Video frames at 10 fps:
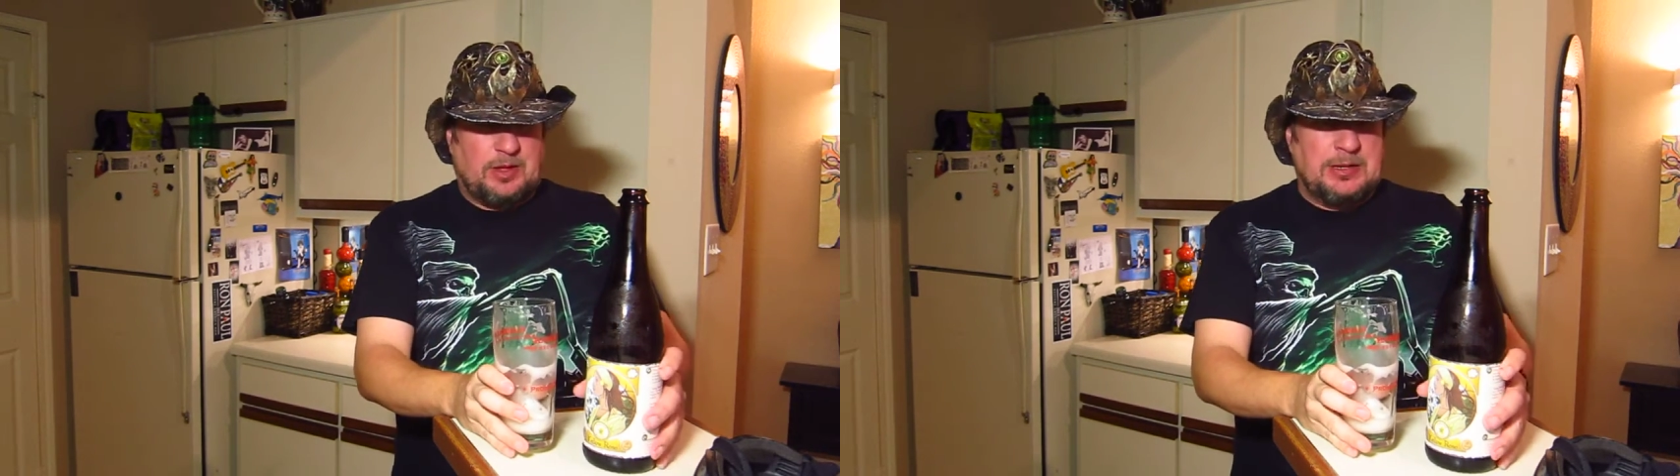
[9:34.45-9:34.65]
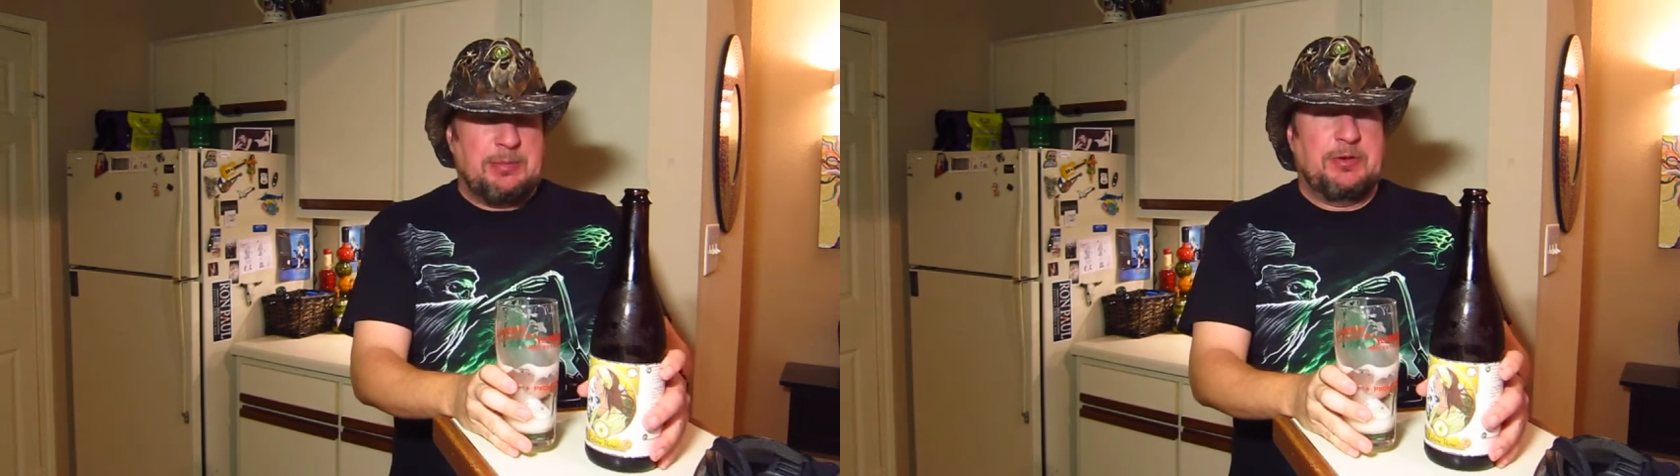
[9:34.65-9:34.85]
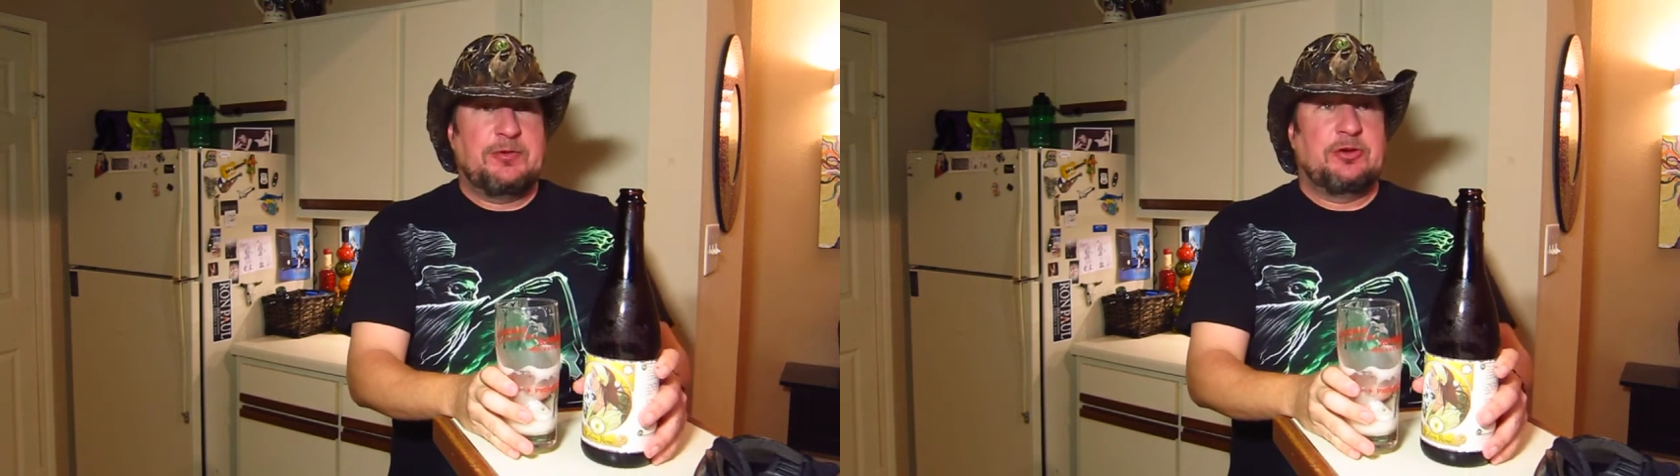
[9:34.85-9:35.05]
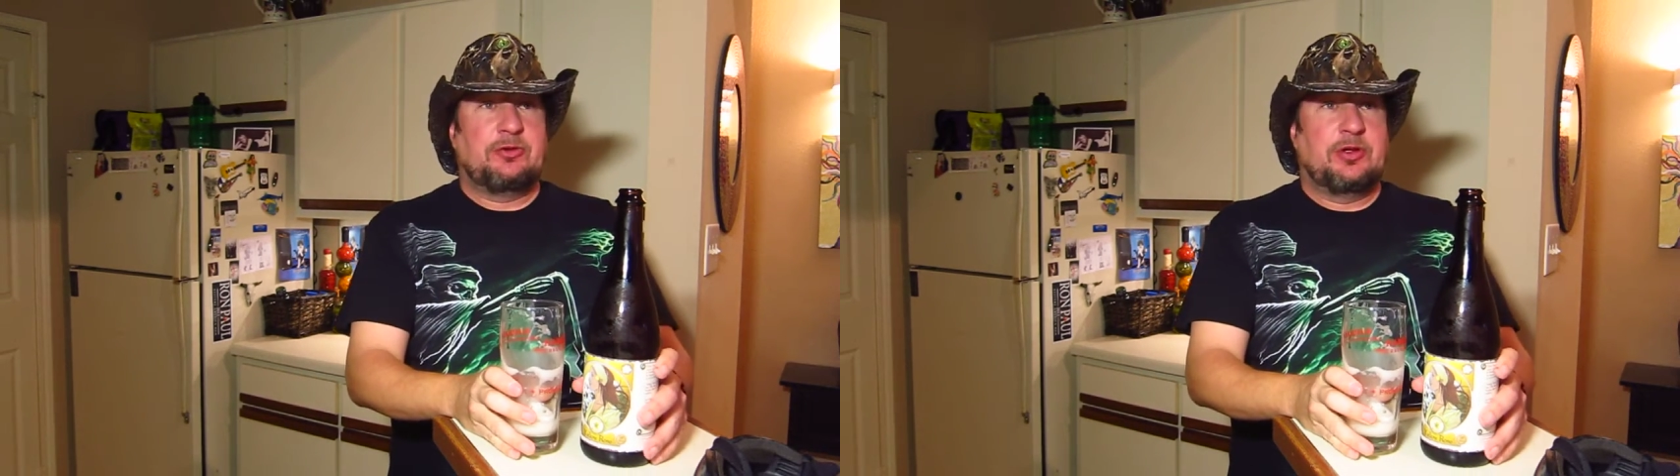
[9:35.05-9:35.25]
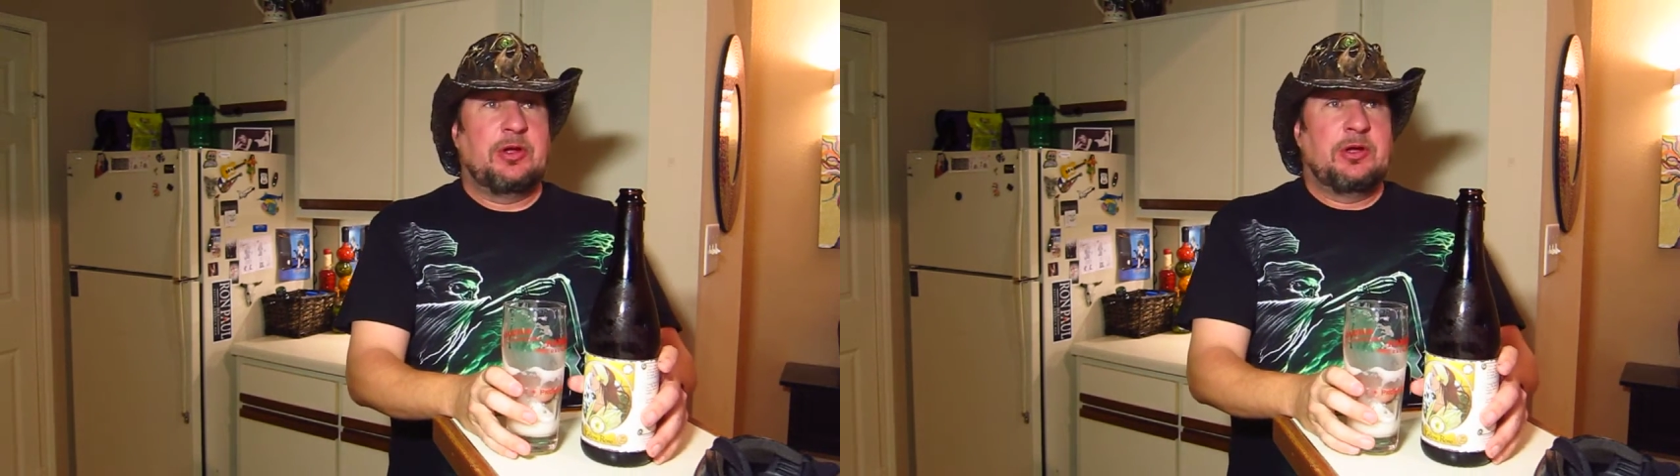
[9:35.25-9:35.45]
I'm gonna
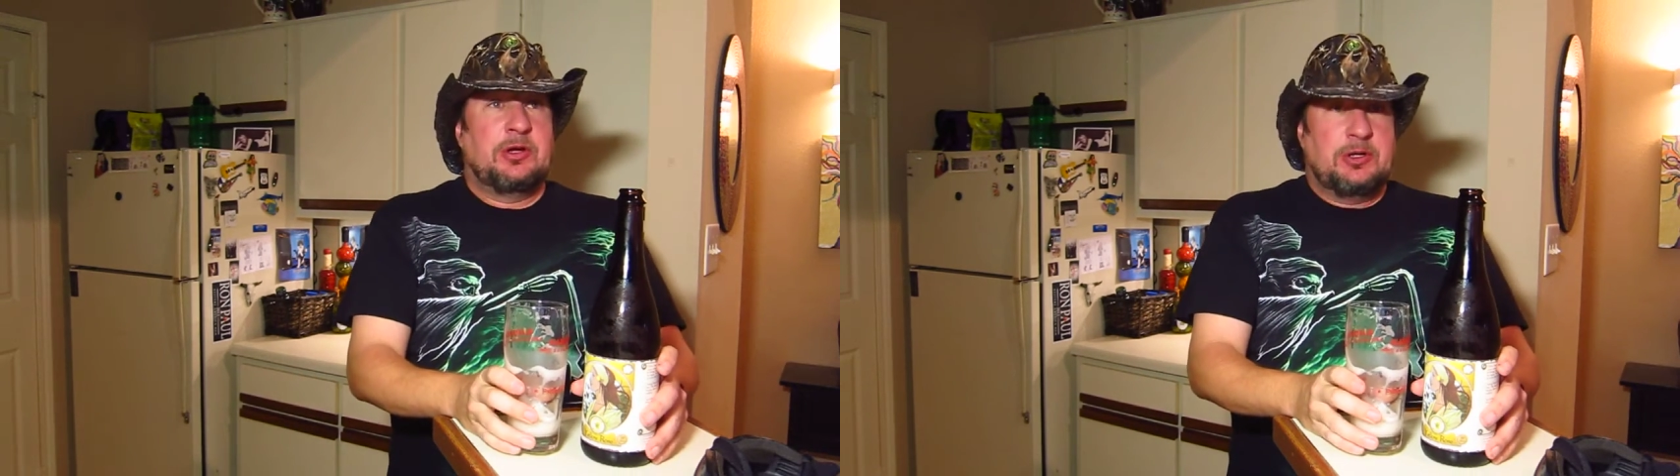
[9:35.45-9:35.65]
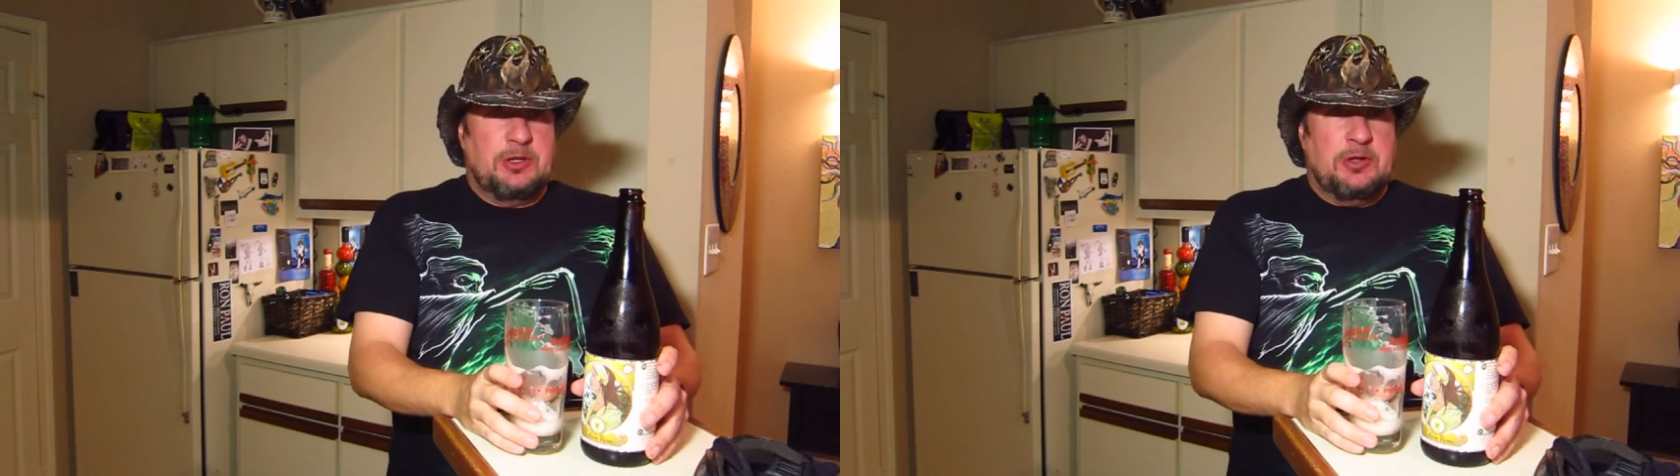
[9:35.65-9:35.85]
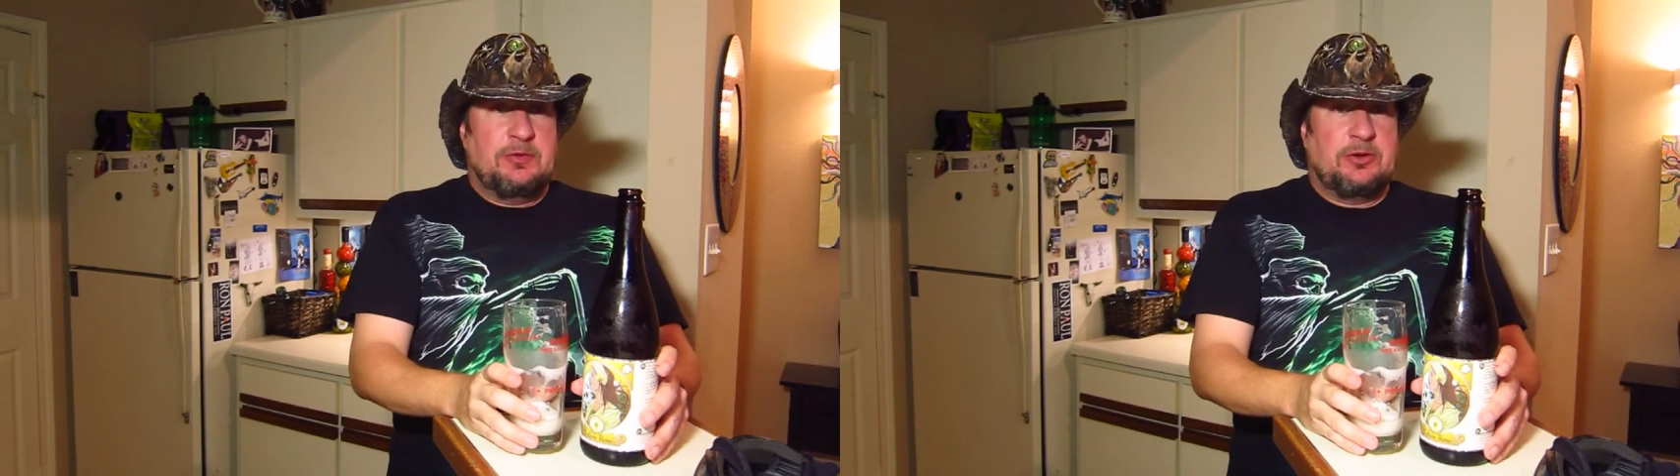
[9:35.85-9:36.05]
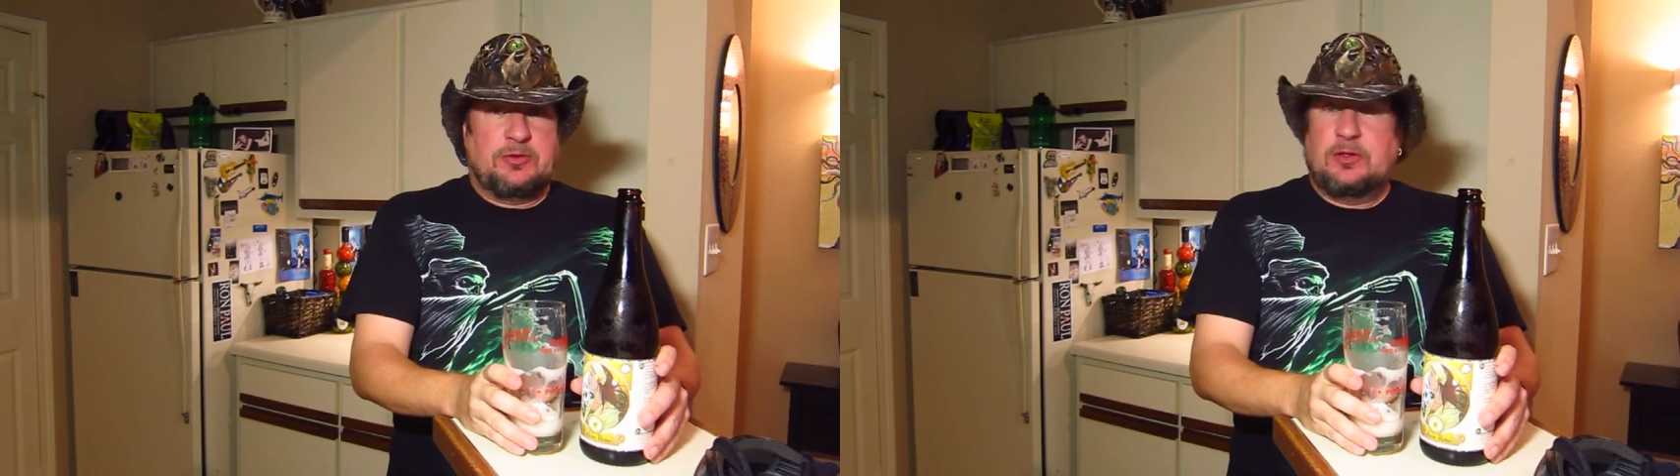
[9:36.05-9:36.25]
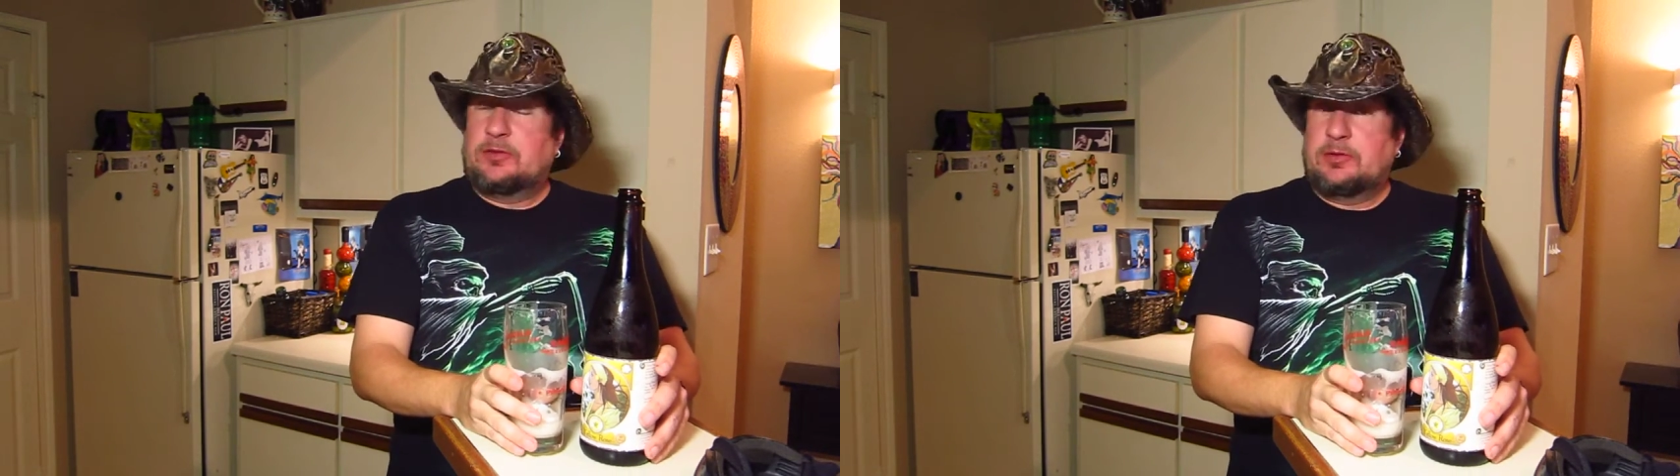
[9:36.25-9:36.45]
finish
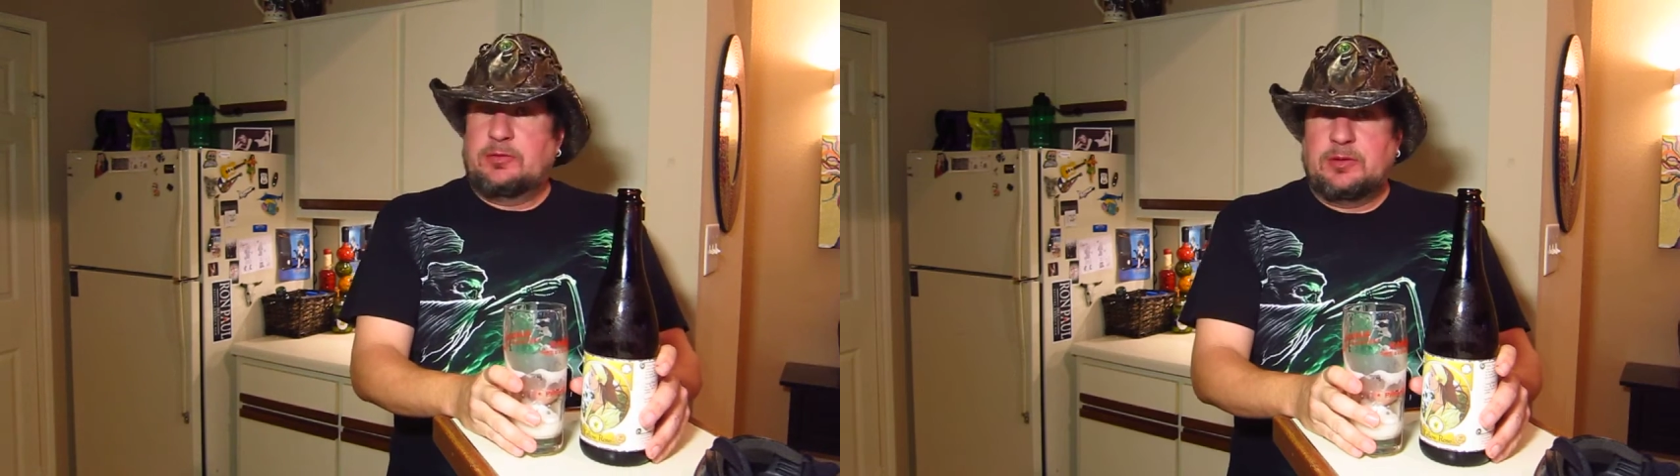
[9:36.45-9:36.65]
this